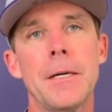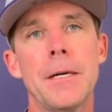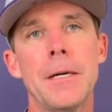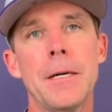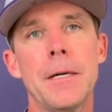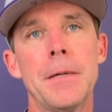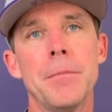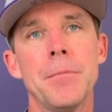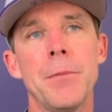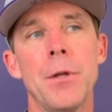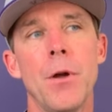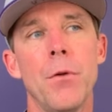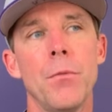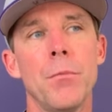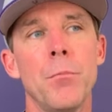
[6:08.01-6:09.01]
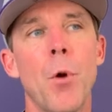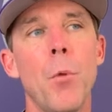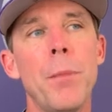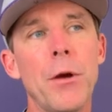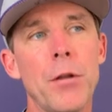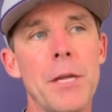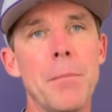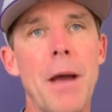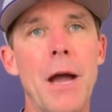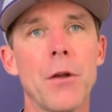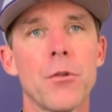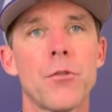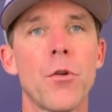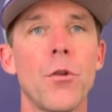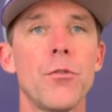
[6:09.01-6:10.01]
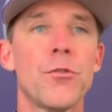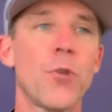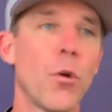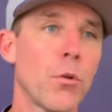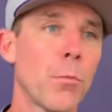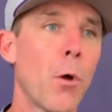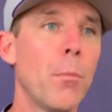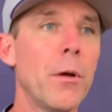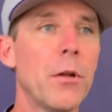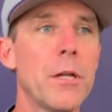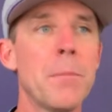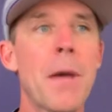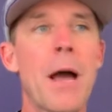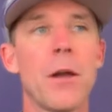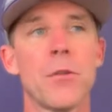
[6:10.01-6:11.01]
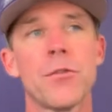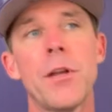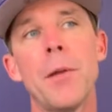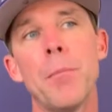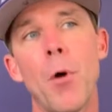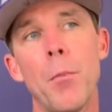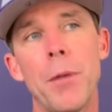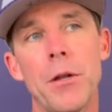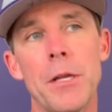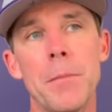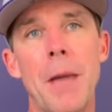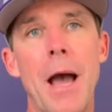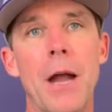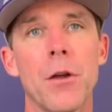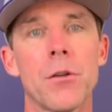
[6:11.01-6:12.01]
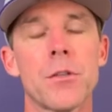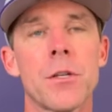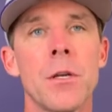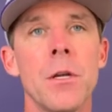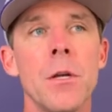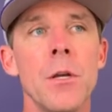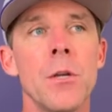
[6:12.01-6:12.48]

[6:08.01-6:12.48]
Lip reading: Mobility matters, shoulder mobility matters, hip mobility matters.